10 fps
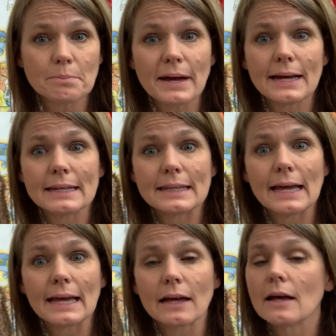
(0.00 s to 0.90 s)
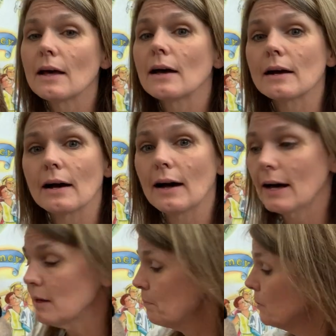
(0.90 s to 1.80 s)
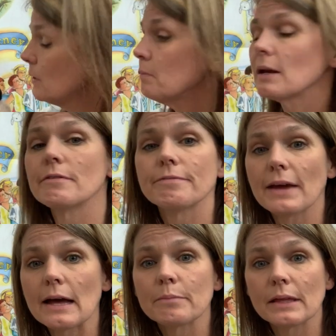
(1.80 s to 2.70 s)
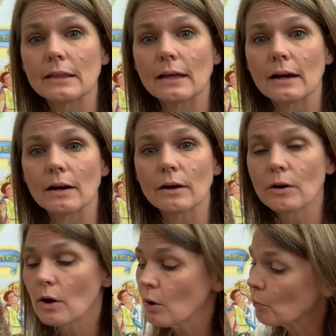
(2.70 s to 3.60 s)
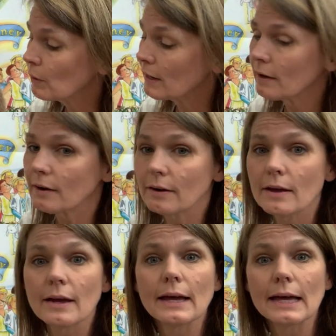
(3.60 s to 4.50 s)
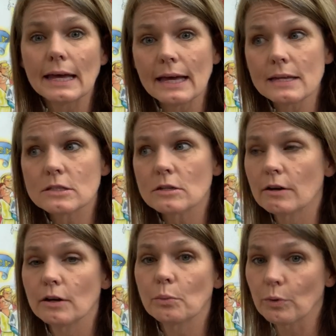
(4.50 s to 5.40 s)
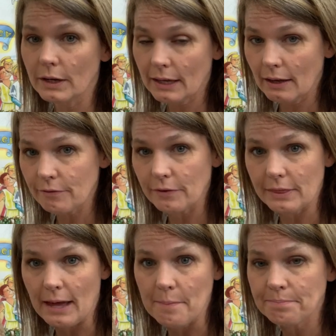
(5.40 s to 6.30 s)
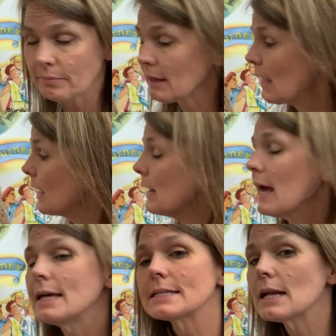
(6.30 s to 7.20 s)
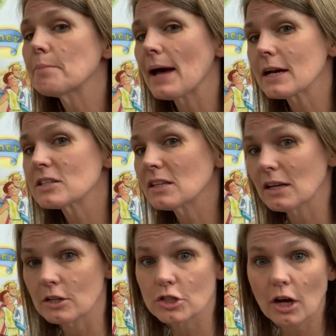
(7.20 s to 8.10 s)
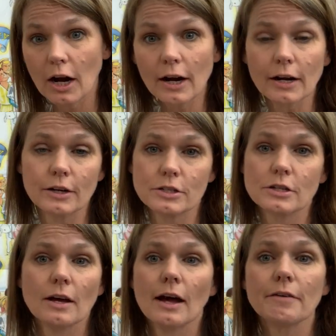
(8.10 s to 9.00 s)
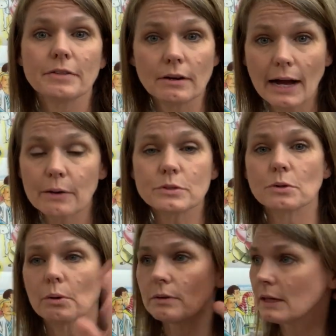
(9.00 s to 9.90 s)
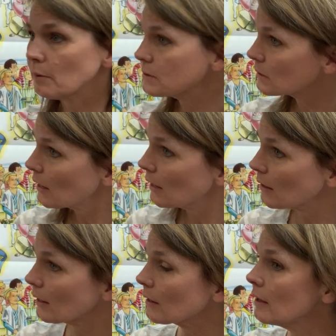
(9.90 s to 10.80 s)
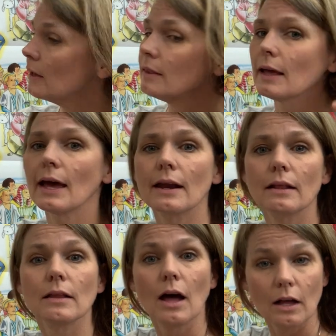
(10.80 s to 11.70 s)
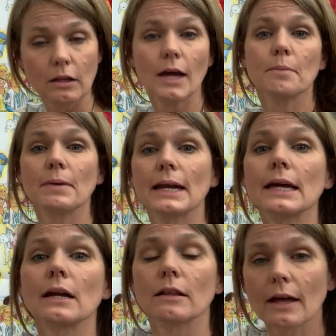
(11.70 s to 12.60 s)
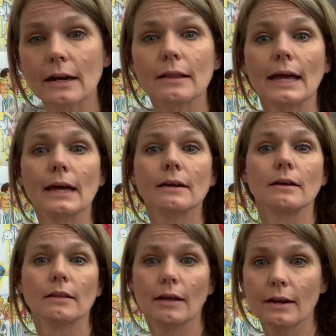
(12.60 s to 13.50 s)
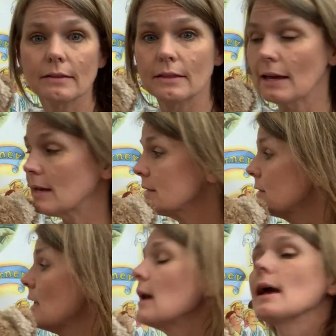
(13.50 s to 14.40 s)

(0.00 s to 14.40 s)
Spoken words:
a bad thing. God put him in a family there where he started working for them and ended up actually in charge of their household. He was kind of like, they had a lot of money and a lot of land and a lot of things.